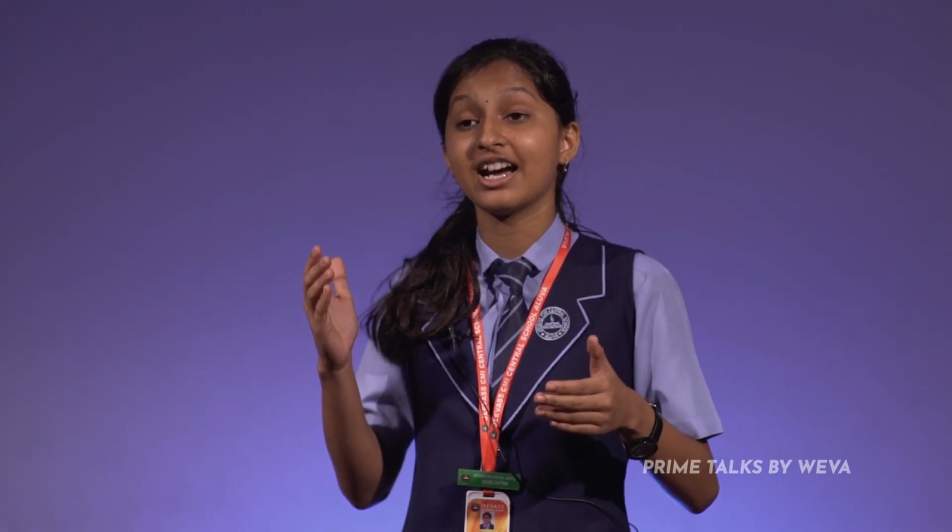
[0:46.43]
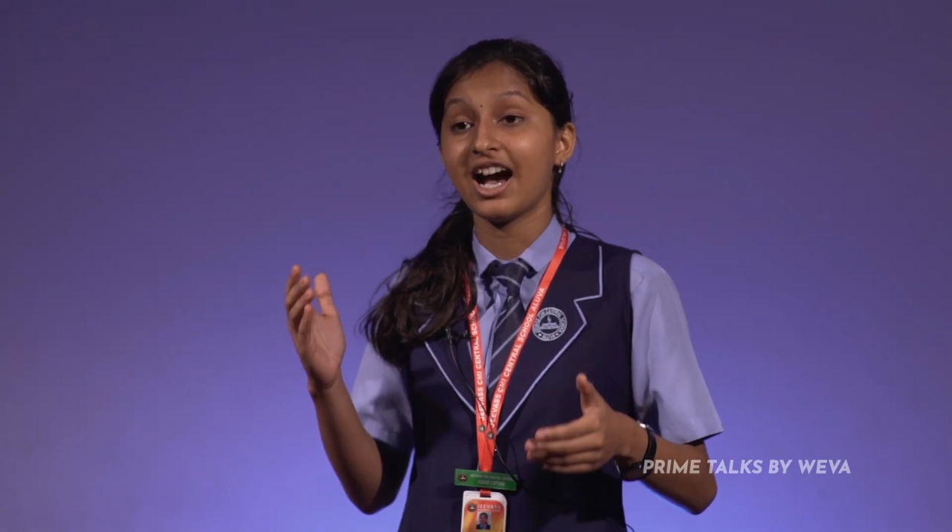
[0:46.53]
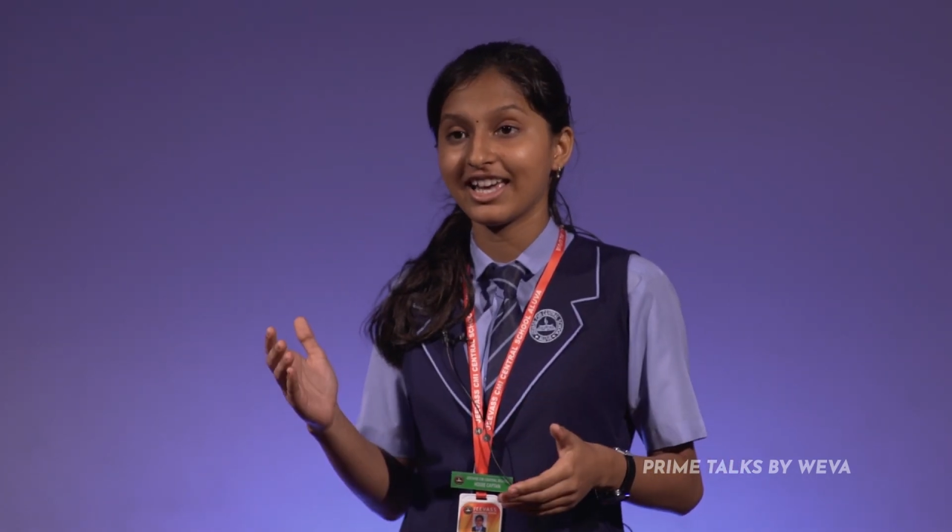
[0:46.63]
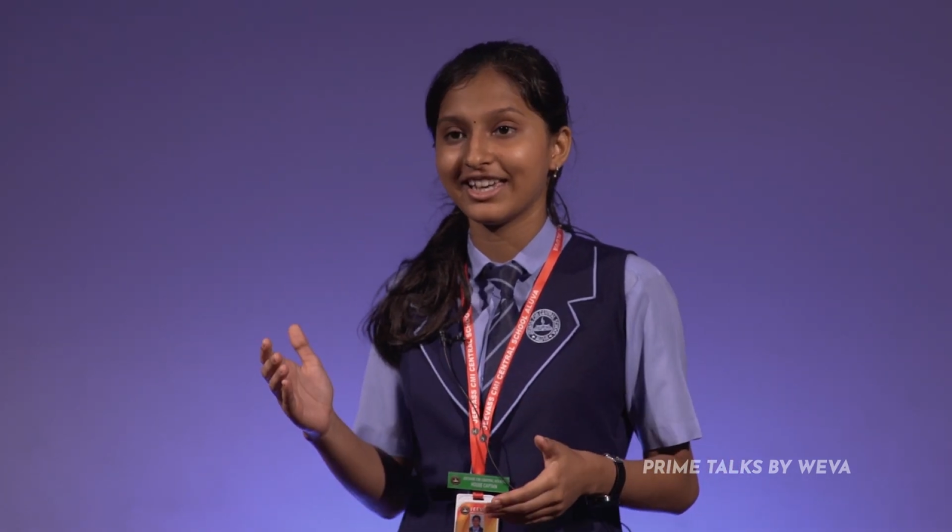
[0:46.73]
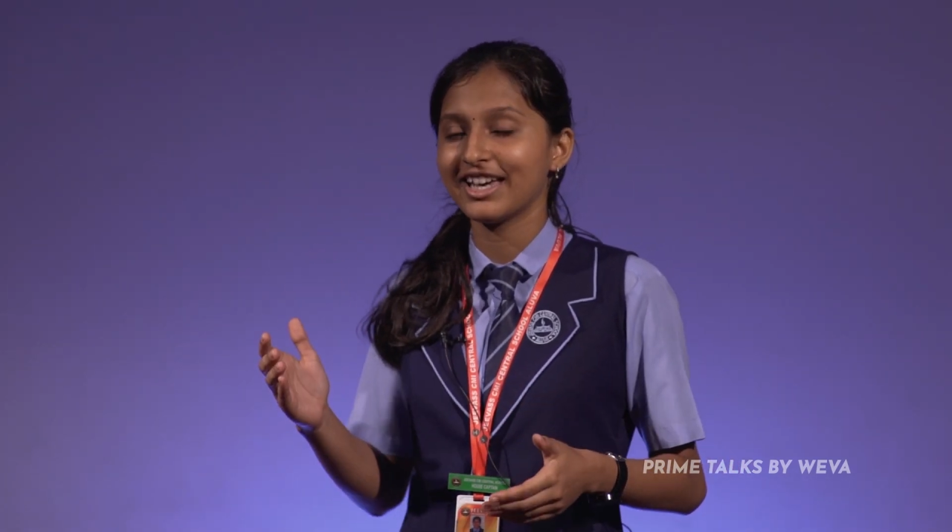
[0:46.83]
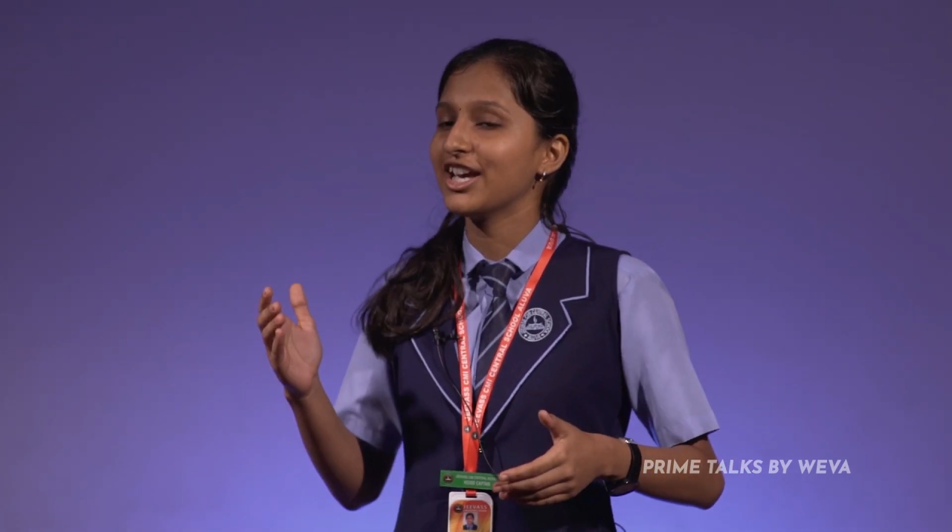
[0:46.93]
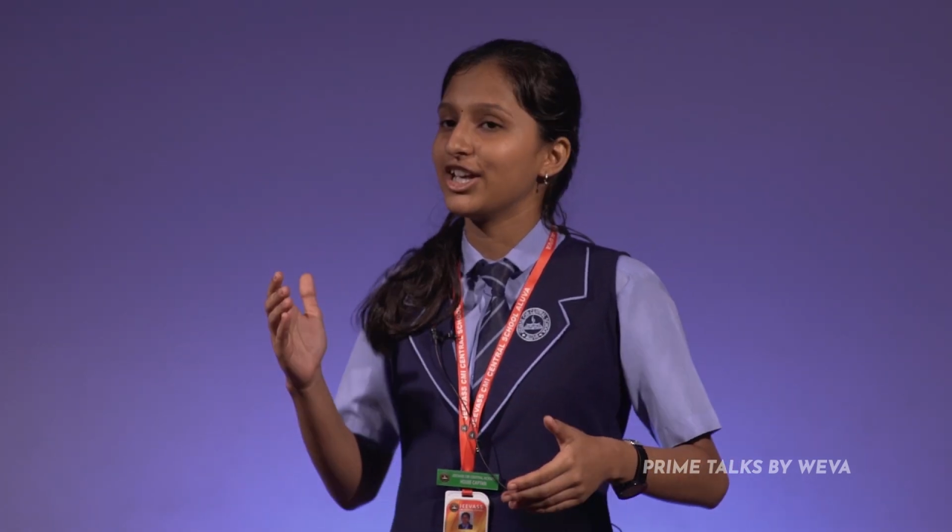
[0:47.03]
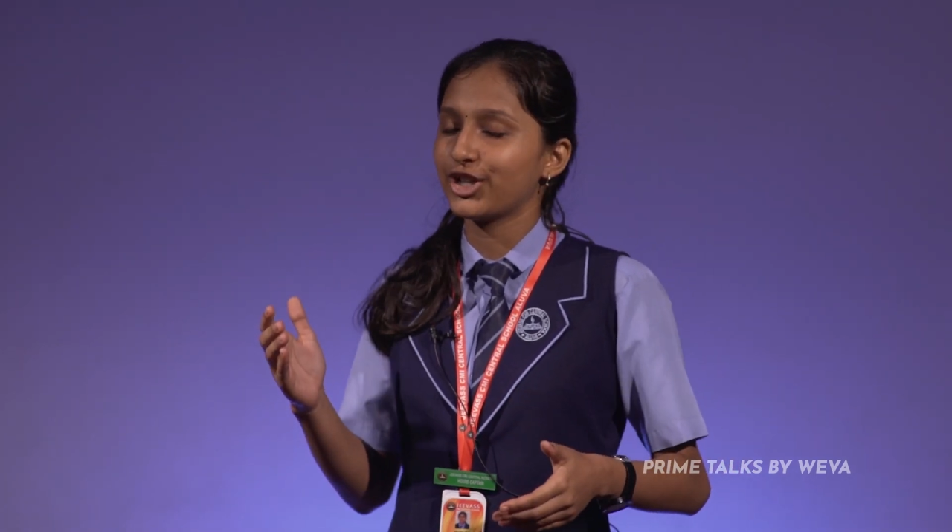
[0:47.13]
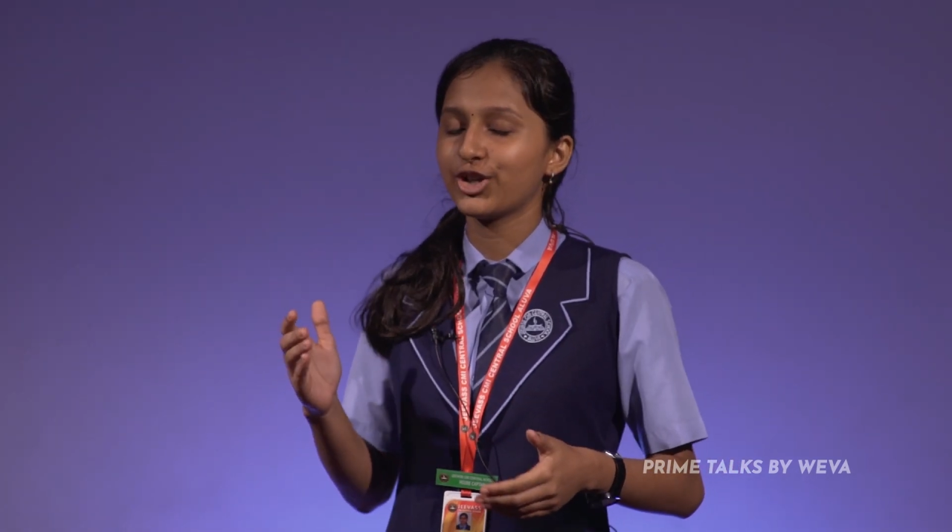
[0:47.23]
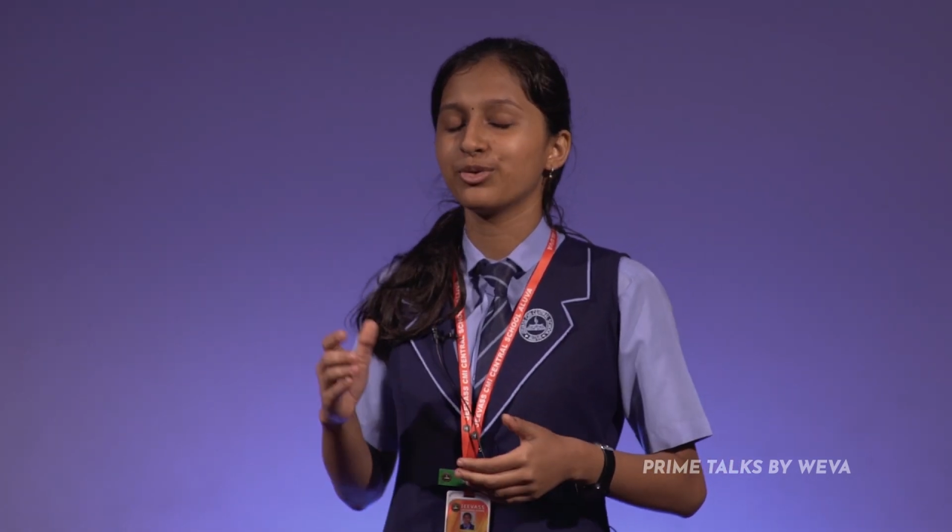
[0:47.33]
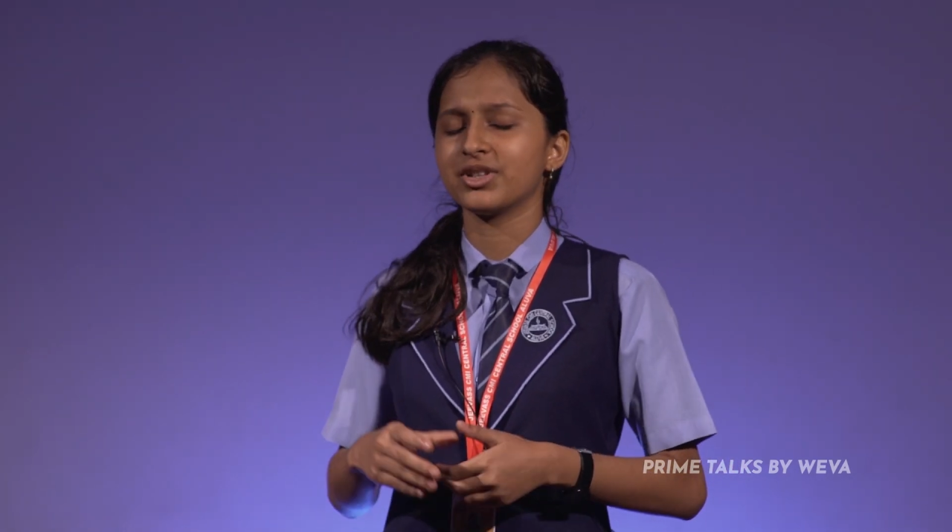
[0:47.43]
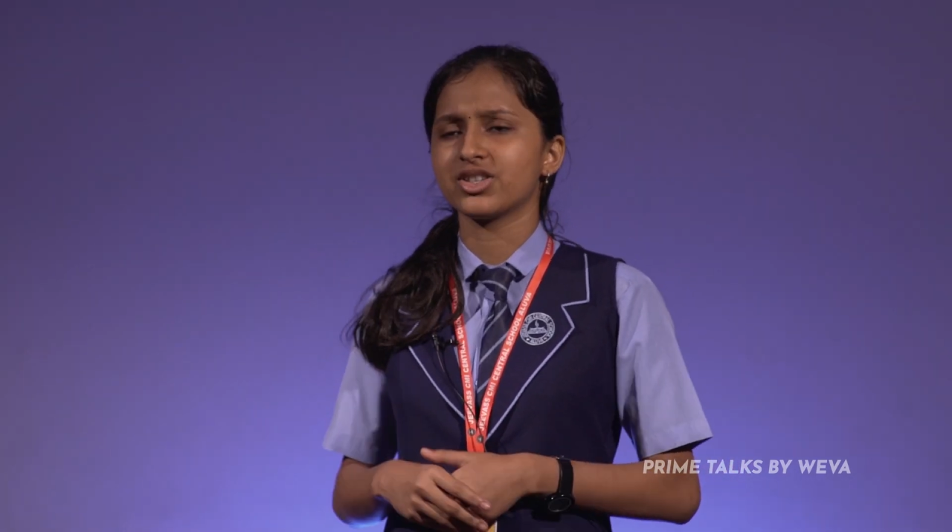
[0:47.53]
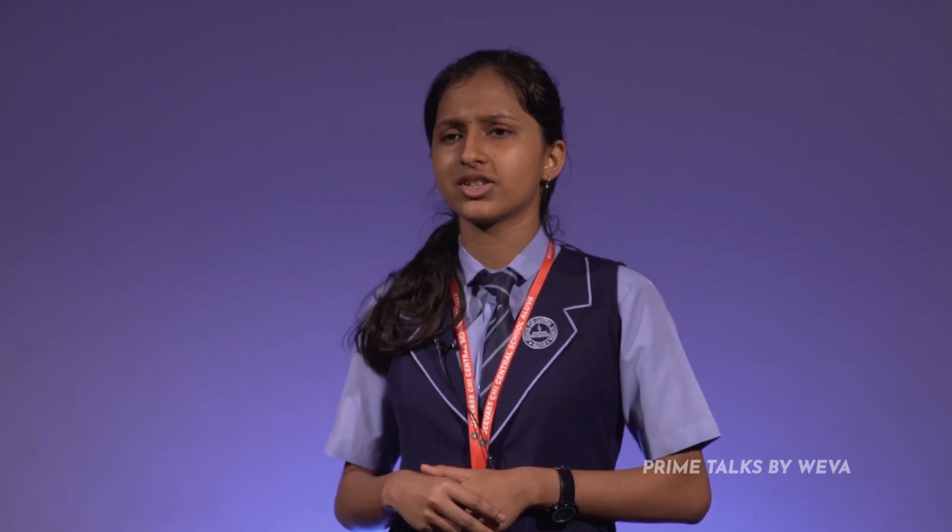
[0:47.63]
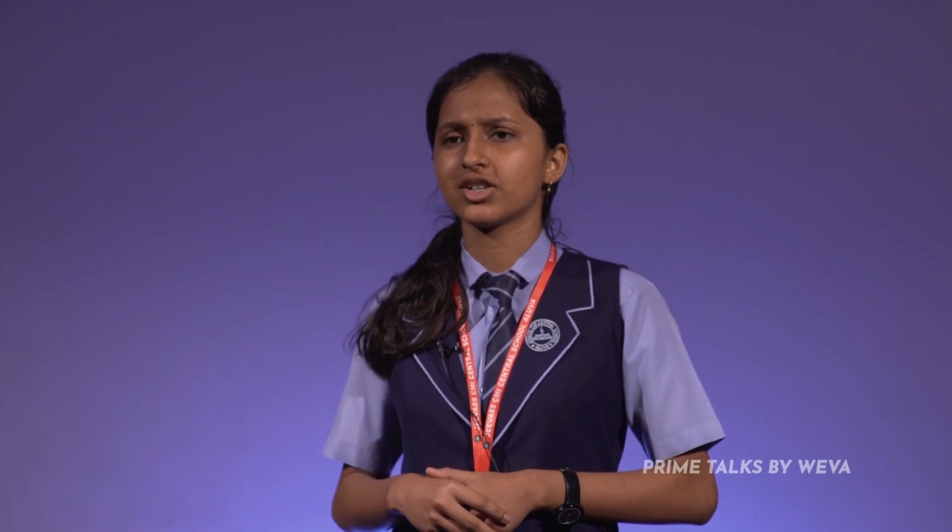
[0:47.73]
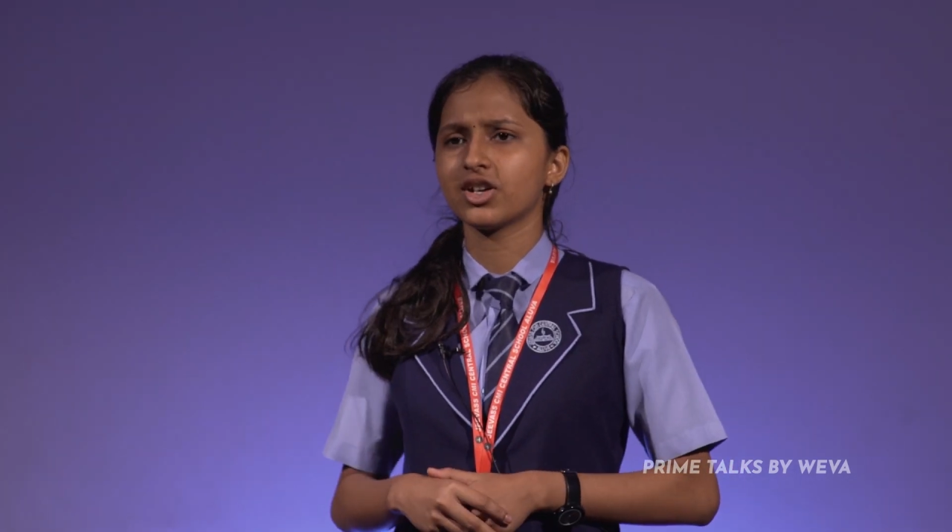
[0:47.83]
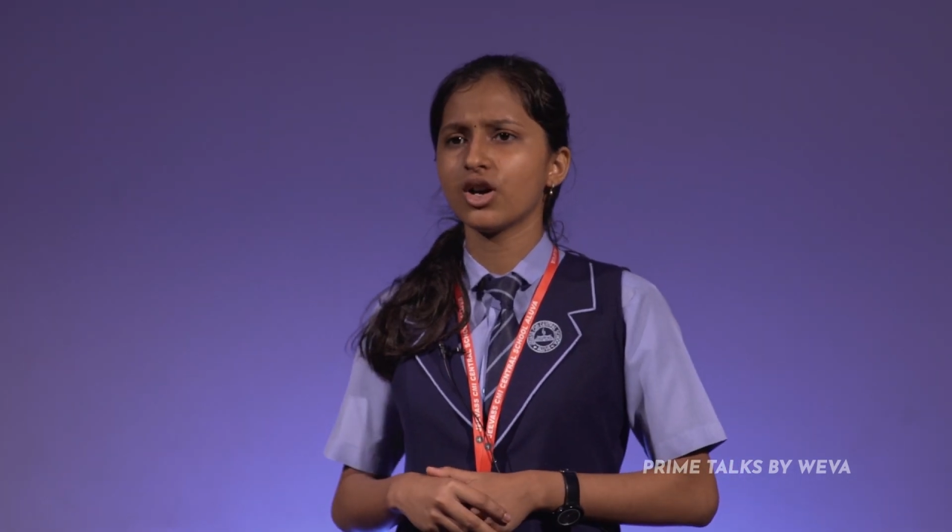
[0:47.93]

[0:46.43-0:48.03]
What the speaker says: high in humans.